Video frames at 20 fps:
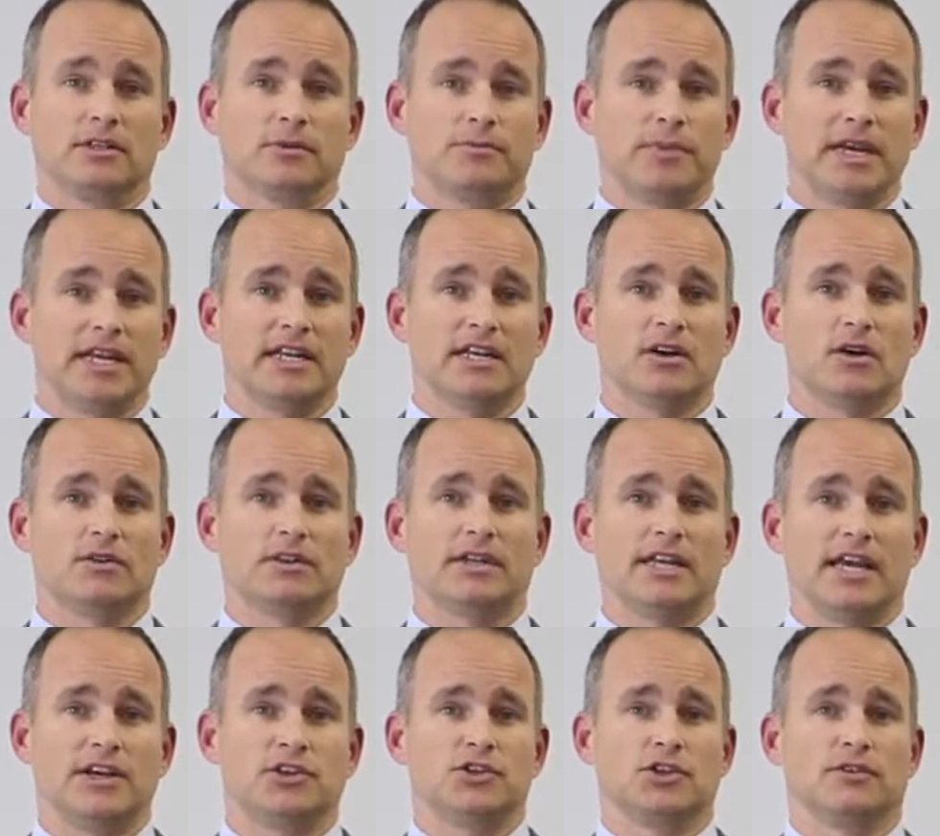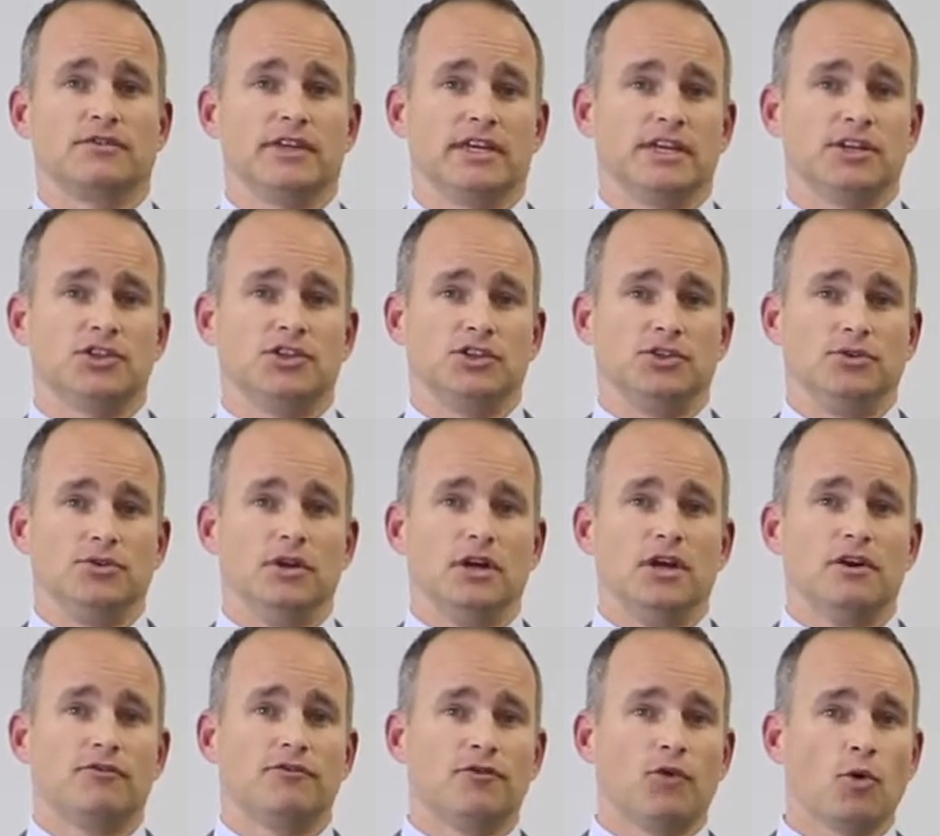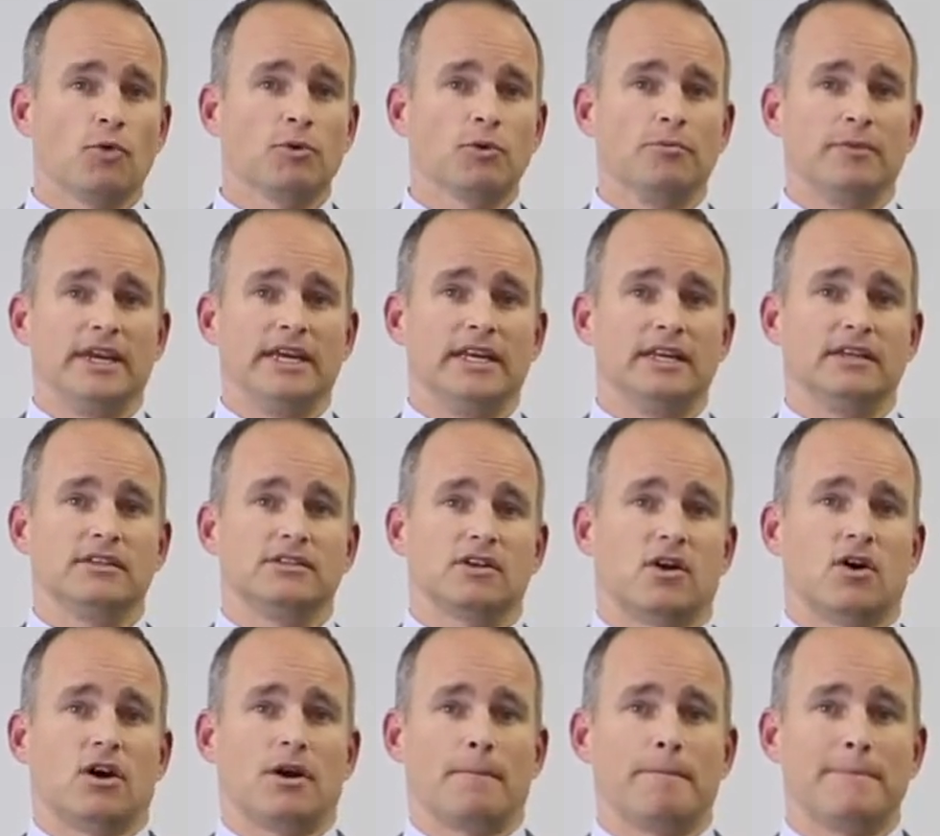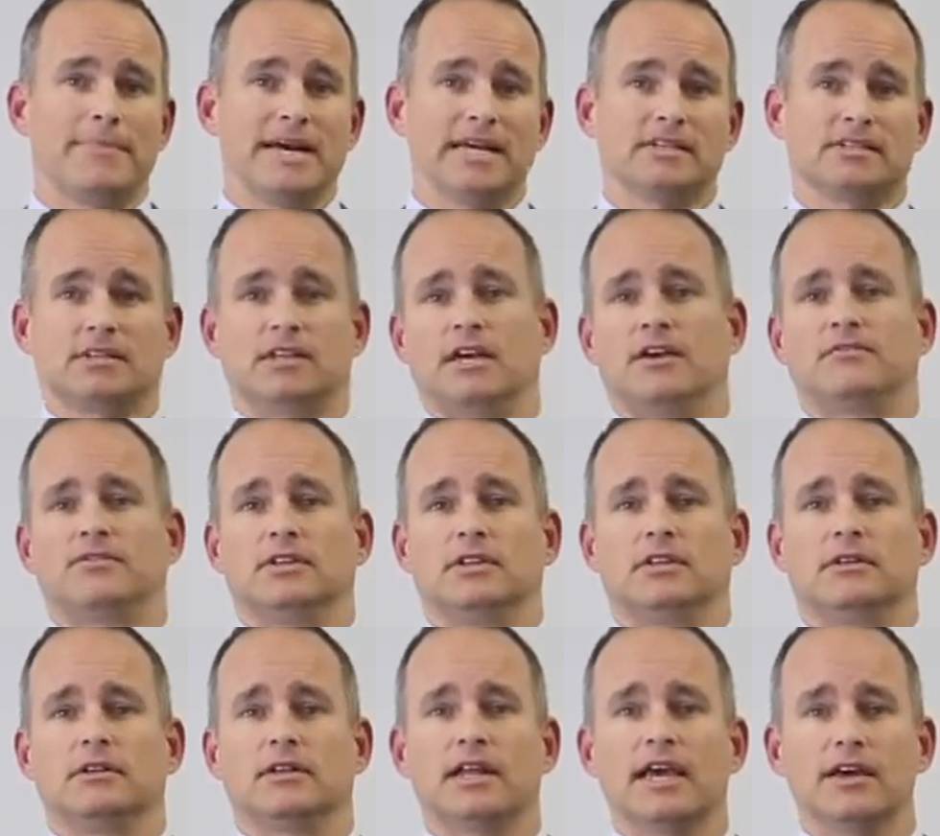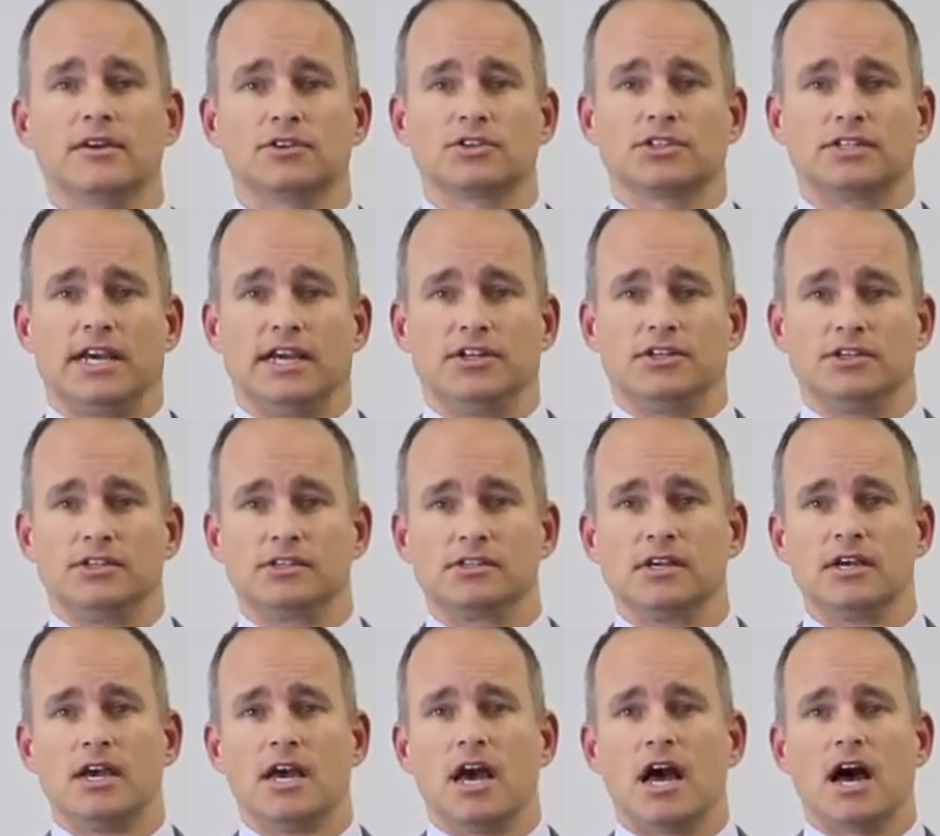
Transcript: Depending on the nature of the issue, formal meetings are best left to the latter stages